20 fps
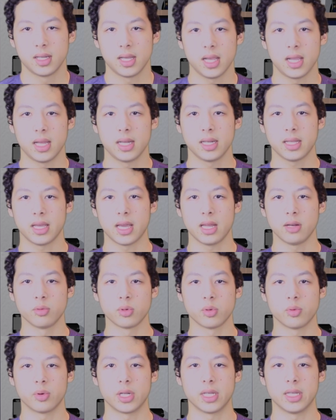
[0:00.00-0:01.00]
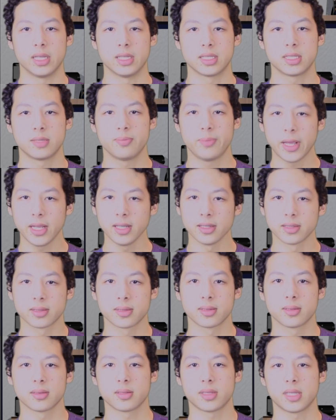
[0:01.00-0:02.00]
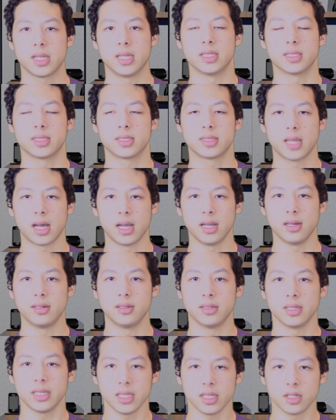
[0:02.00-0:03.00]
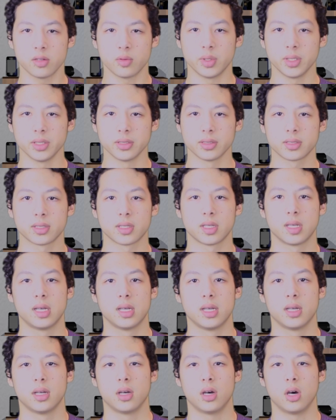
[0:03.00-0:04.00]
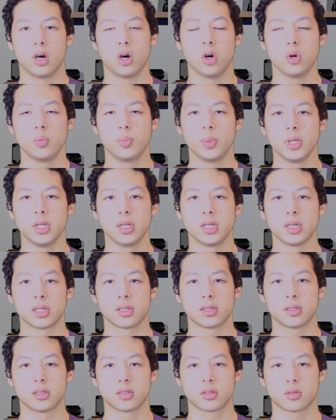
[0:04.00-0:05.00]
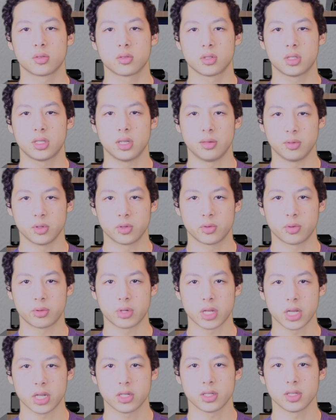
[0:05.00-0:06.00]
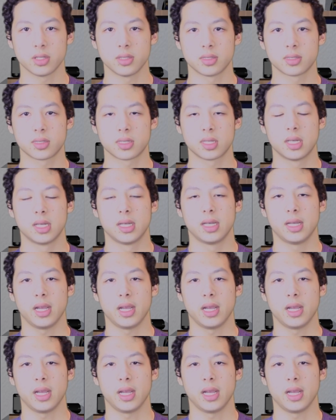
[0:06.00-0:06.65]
and again we want to hit space, then style equals open double quotations,